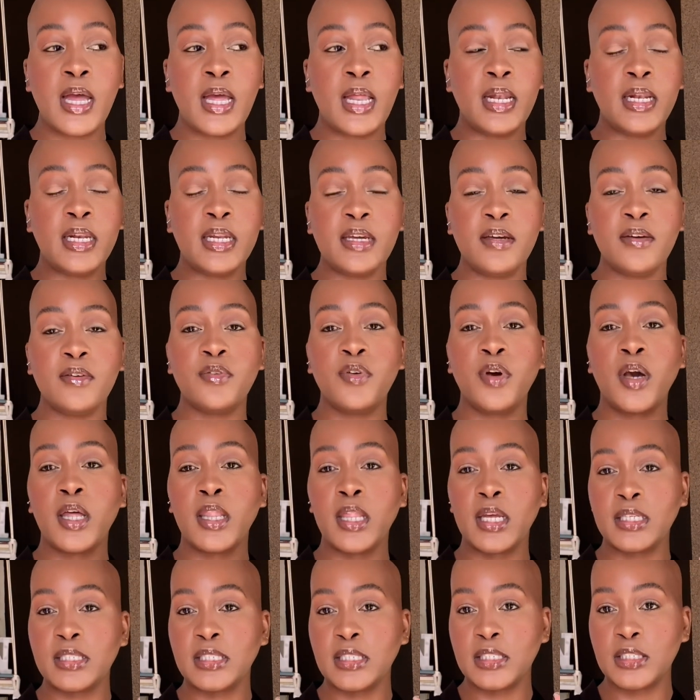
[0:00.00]
leave
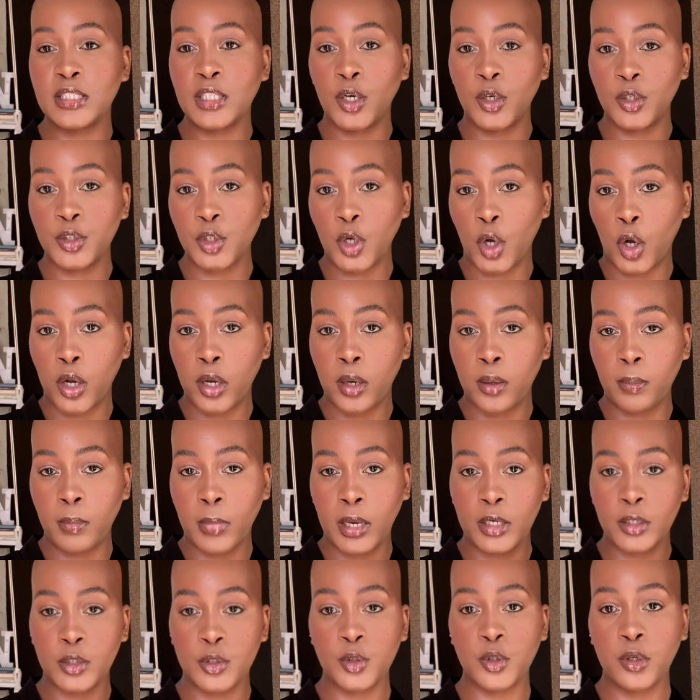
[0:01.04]
their details on
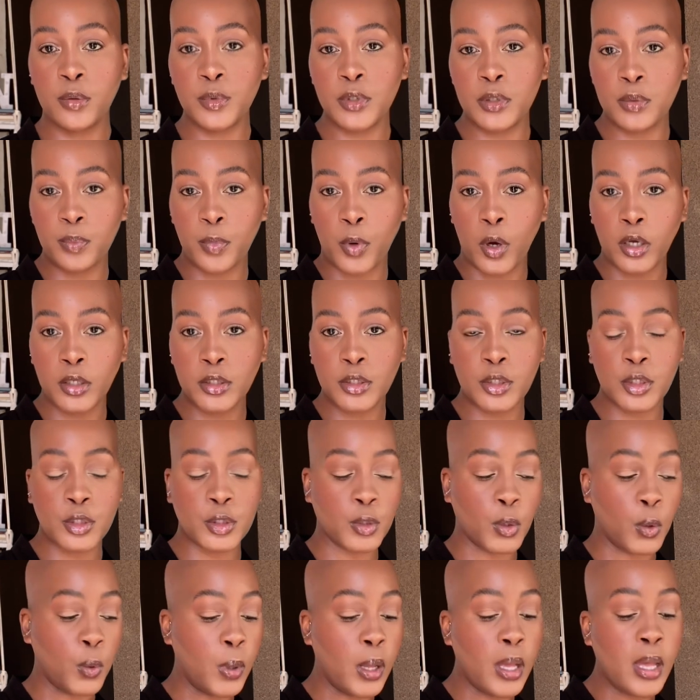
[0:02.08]
my description box,
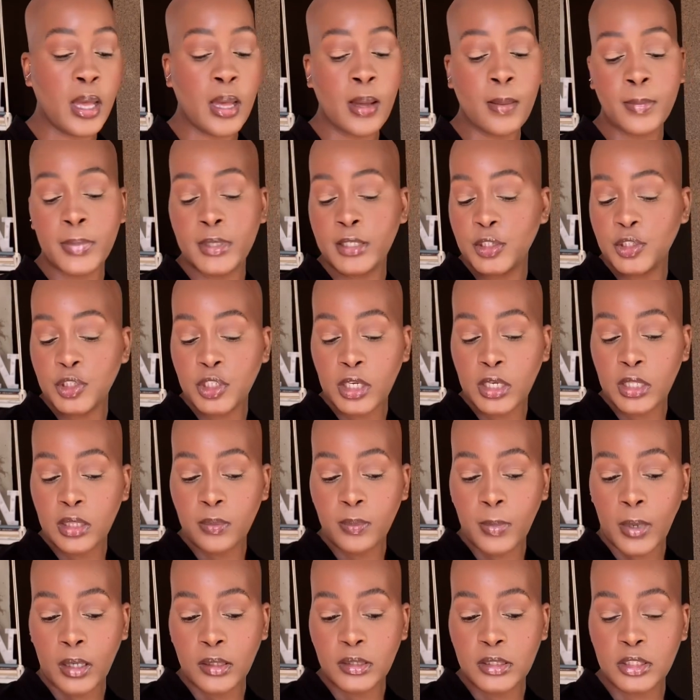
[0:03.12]
so please check them
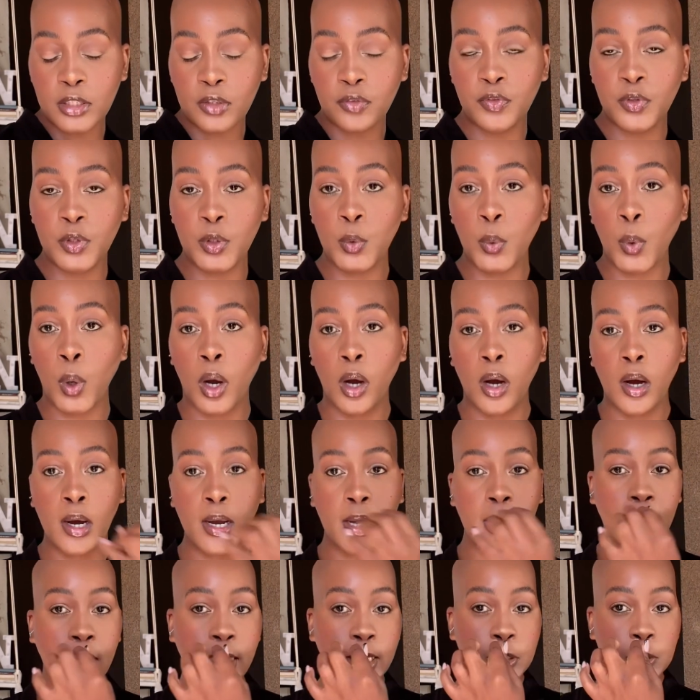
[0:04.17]
out if you are
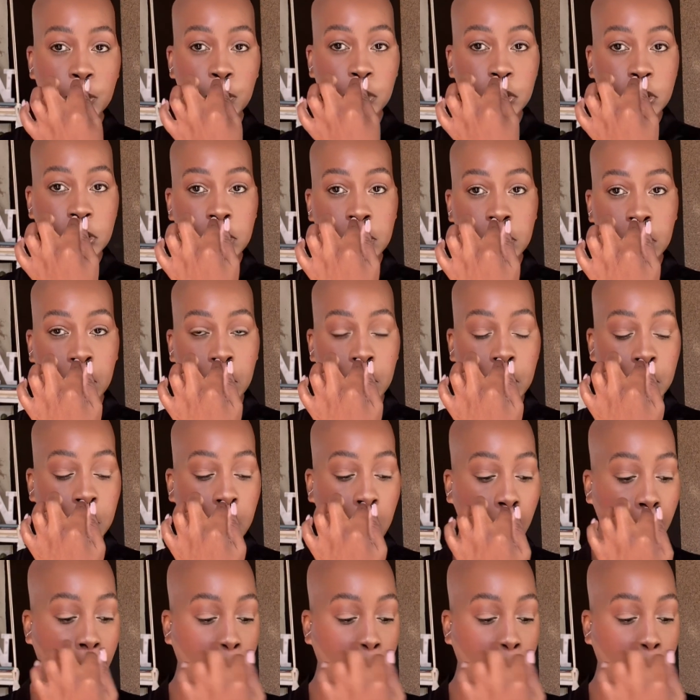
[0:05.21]
interested.